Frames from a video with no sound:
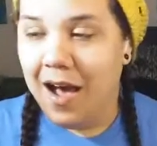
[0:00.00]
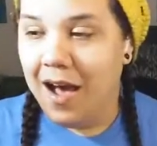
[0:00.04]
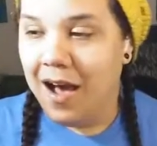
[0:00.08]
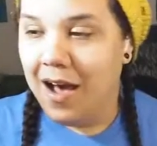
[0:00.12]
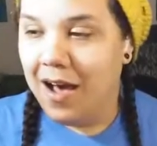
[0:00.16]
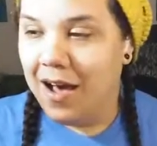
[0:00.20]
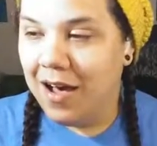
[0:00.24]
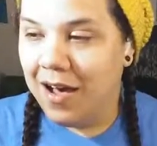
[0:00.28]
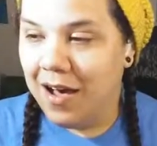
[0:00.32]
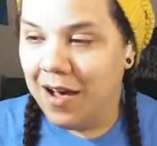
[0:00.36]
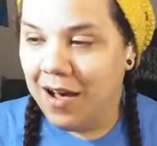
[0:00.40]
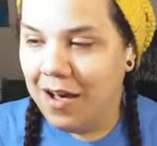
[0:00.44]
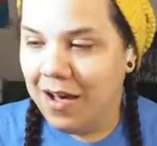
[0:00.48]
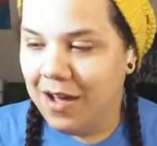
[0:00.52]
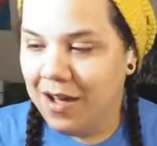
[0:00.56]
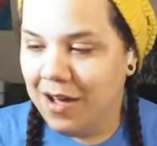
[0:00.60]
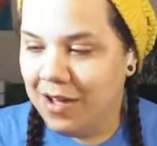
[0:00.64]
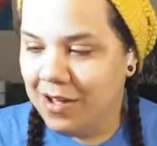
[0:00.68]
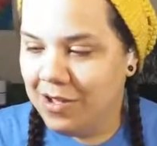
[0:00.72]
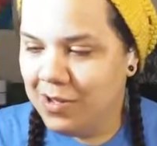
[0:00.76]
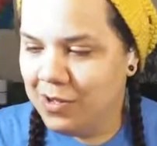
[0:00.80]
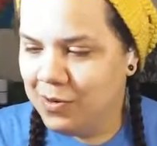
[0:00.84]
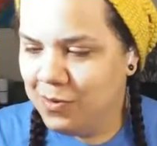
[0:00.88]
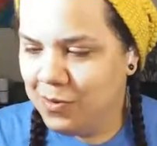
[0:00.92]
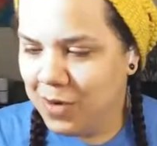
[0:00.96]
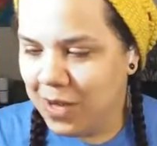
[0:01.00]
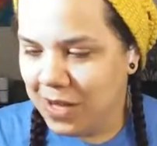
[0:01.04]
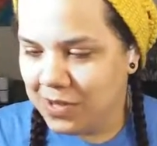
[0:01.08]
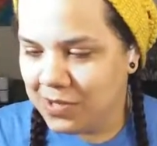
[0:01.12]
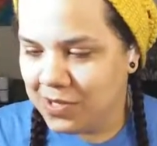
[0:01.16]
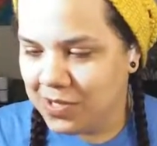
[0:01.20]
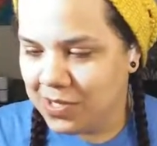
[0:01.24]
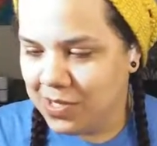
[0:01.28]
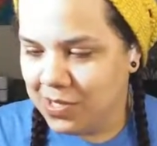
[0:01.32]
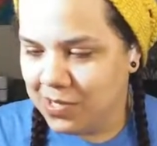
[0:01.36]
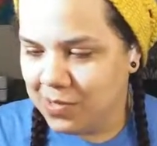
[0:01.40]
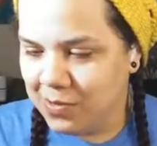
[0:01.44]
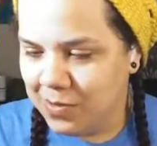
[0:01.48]
Uh, who
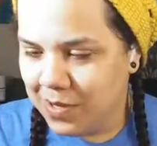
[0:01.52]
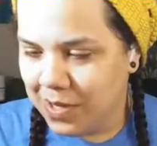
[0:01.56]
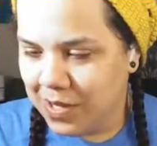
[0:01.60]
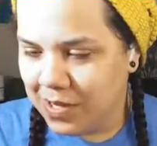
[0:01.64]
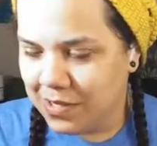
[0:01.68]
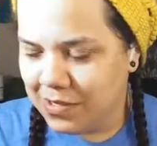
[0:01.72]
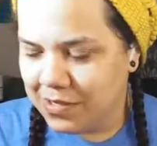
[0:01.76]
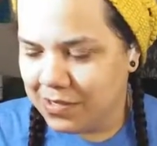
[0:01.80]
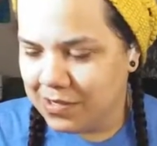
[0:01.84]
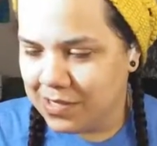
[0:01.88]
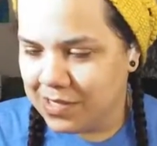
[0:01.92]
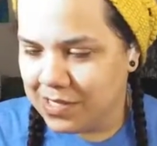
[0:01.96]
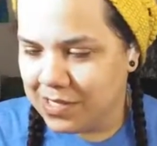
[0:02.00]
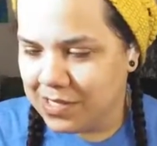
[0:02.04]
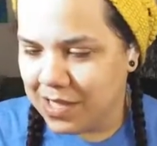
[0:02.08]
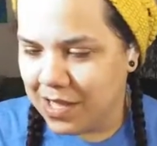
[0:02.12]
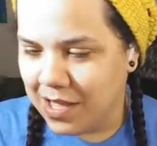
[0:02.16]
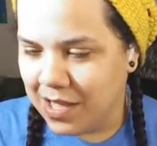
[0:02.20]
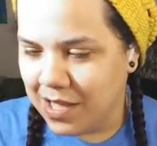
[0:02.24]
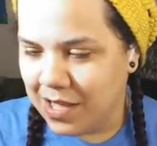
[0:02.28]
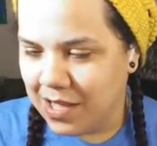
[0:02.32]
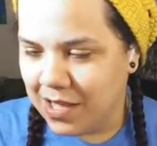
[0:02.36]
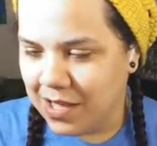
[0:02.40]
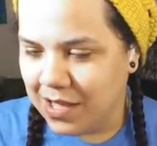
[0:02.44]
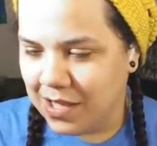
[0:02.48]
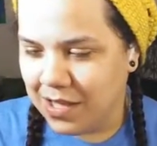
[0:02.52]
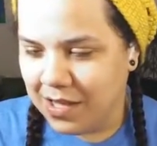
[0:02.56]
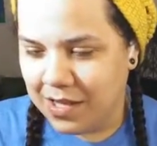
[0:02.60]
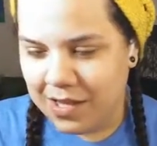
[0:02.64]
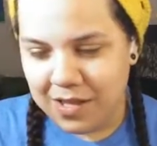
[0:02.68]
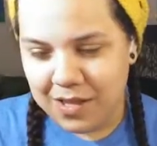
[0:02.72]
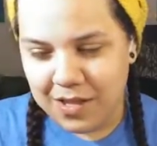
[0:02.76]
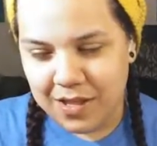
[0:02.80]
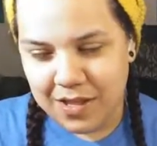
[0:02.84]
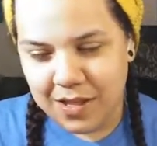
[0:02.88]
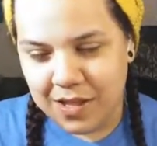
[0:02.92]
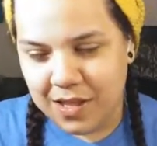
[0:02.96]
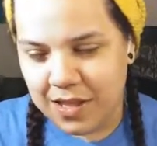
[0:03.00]
else? Who else?
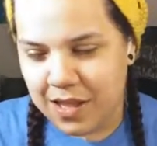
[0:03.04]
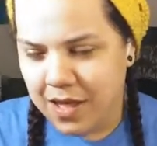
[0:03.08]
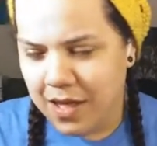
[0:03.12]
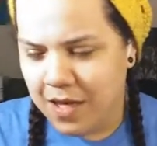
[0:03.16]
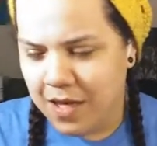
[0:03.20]
Uh,